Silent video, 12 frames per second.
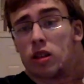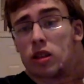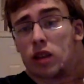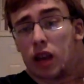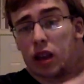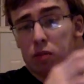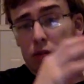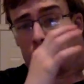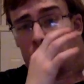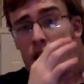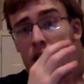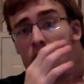to get to
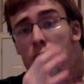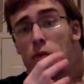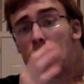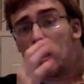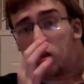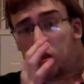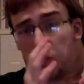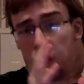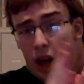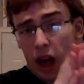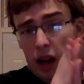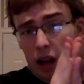the. We, so
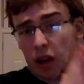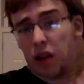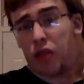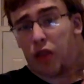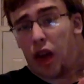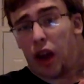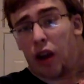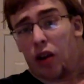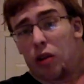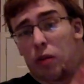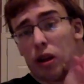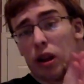we had a cliffhanger,
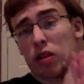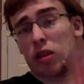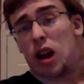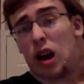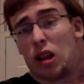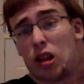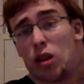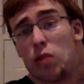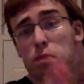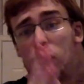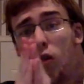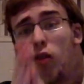then we had a chapter
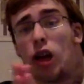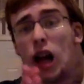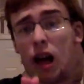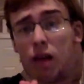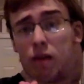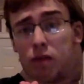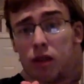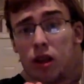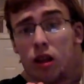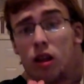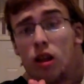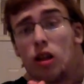building up
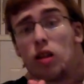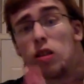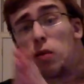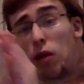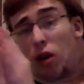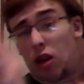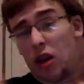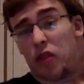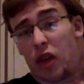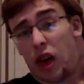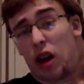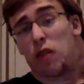to the
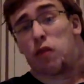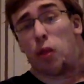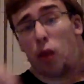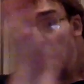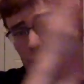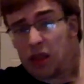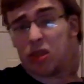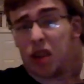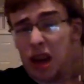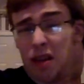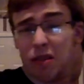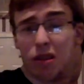cliffhanger from the last
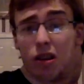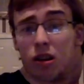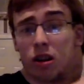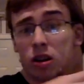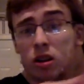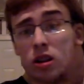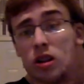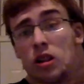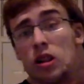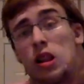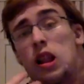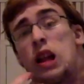chapter.
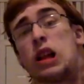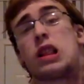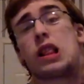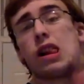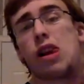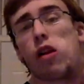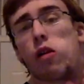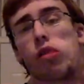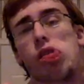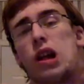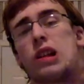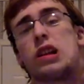And it,
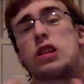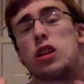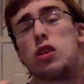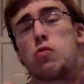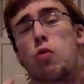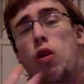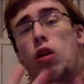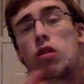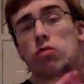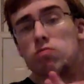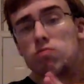that doesn't work.